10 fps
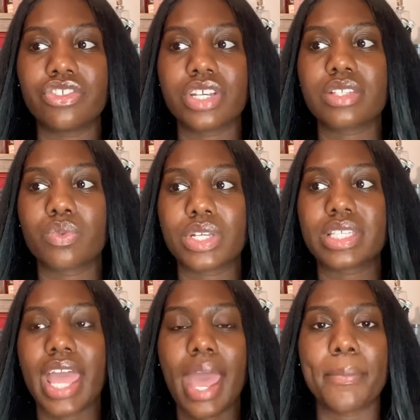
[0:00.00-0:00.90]
just
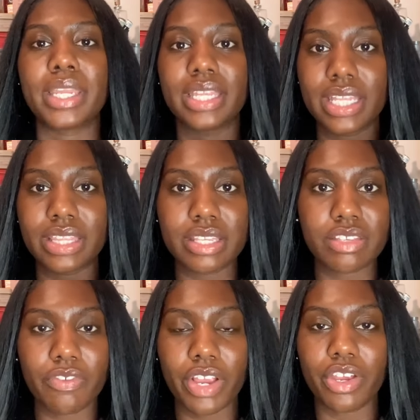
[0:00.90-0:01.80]
what's happening in
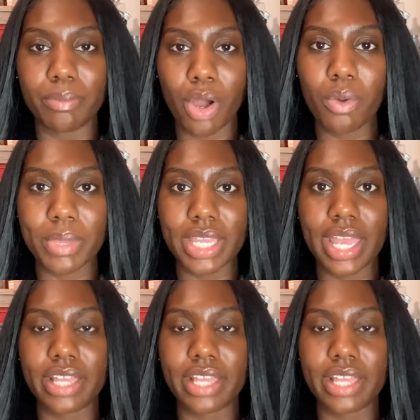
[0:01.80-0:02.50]
this very moment.